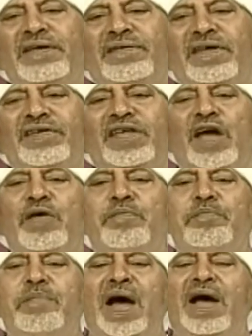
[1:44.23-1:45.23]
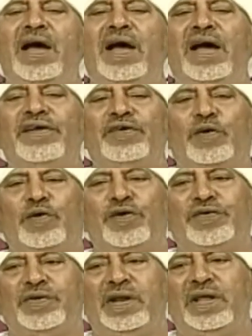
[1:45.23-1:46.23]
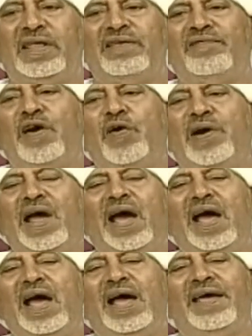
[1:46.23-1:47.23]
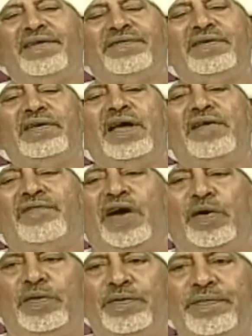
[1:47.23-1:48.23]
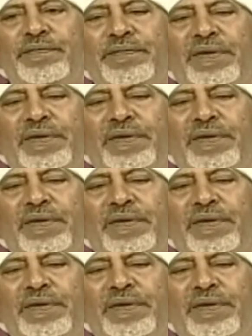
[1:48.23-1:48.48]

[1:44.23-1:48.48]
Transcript: the sound ba as a consonant and the vowel a as a vowel?